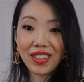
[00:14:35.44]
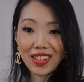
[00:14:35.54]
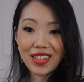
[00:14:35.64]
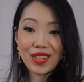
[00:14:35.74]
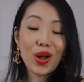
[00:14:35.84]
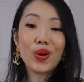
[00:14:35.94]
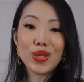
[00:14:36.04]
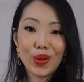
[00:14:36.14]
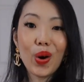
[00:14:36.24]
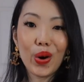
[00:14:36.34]
This is
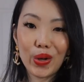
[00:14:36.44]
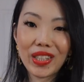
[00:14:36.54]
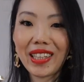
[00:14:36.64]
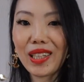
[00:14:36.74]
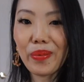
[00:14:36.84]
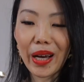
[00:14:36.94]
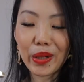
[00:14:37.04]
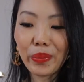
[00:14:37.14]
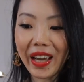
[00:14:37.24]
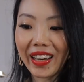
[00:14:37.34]
also her daily
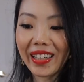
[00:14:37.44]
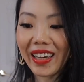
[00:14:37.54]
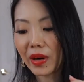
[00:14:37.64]
battle bag.